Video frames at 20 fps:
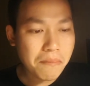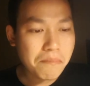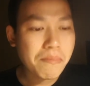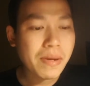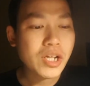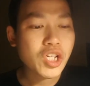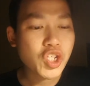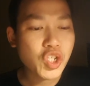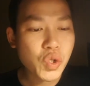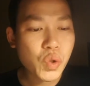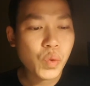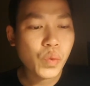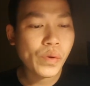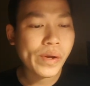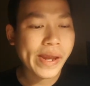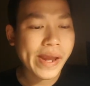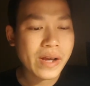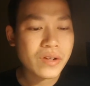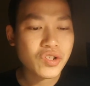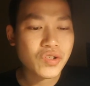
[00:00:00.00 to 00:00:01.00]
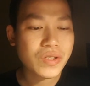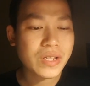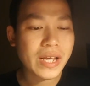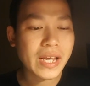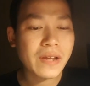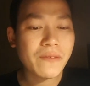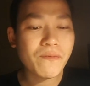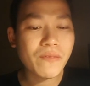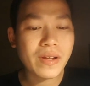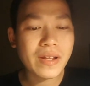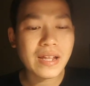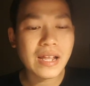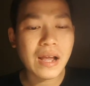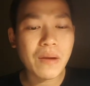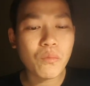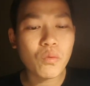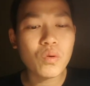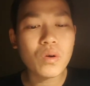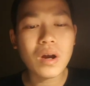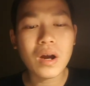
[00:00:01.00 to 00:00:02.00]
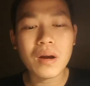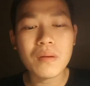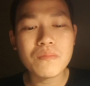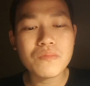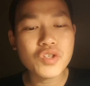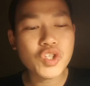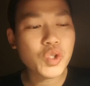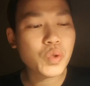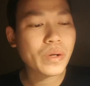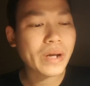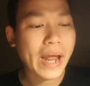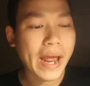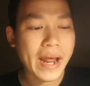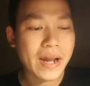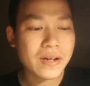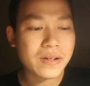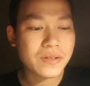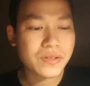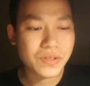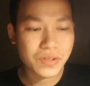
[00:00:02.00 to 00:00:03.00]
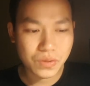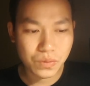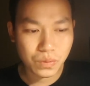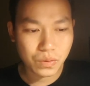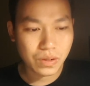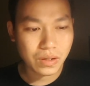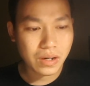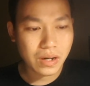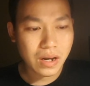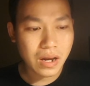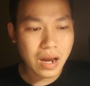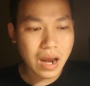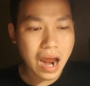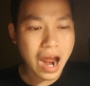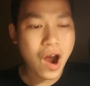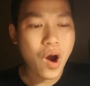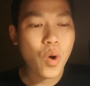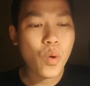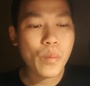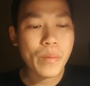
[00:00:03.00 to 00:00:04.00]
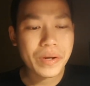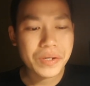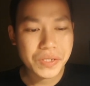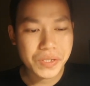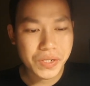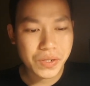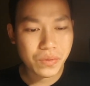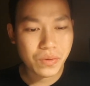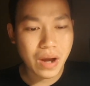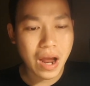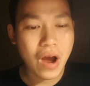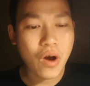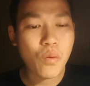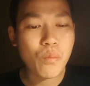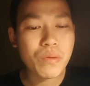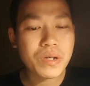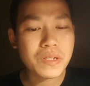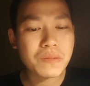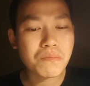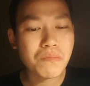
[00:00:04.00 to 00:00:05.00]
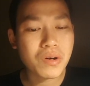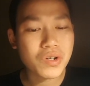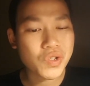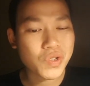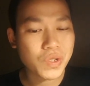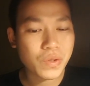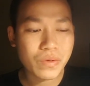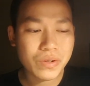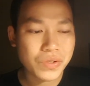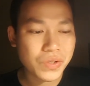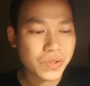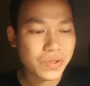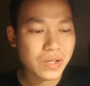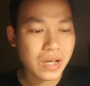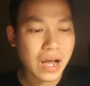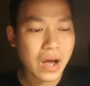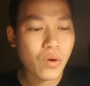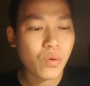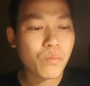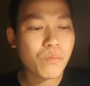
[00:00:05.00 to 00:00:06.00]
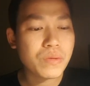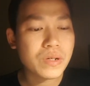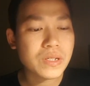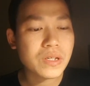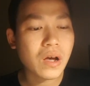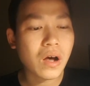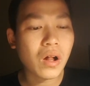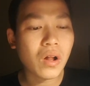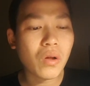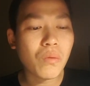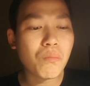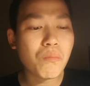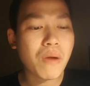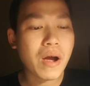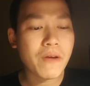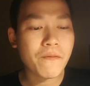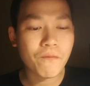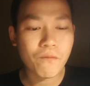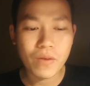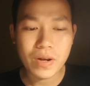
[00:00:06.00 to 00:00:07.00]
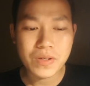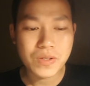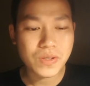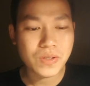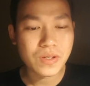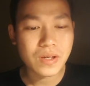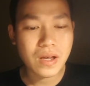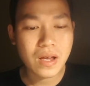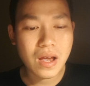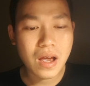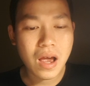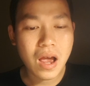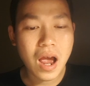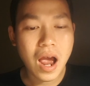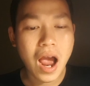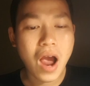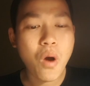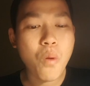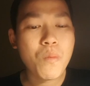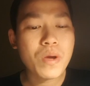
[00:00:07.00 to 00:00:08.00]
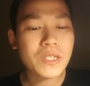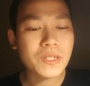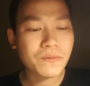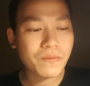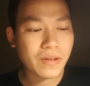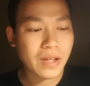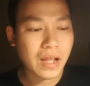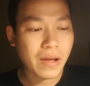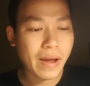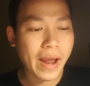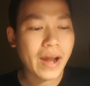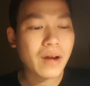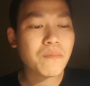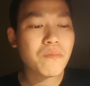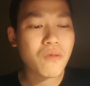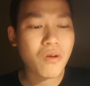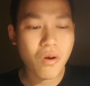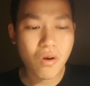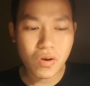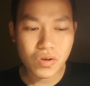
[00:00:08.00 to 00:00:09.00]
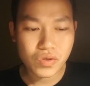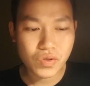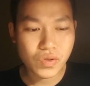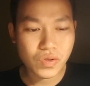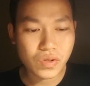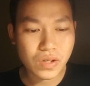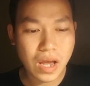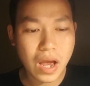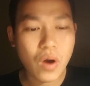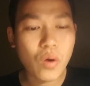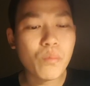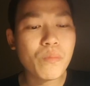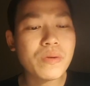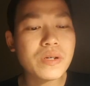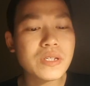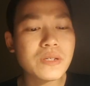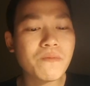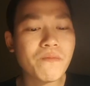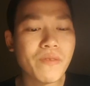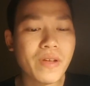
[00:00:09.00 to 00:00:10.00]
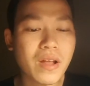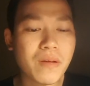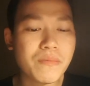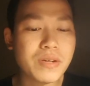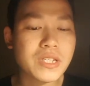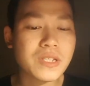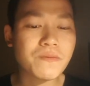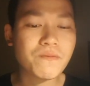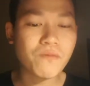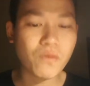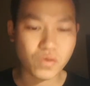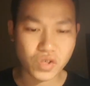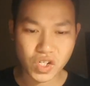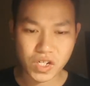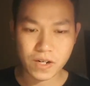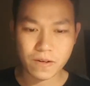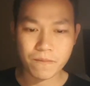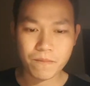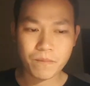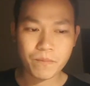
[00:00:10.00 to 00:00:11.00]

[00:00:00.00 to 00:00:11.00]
My 2 years in Vietnam will come to an end soon. I will miss you, I will miss my students, I will miss all my friends. I will miss Vietnam and of course, I will miss Vietnamese food.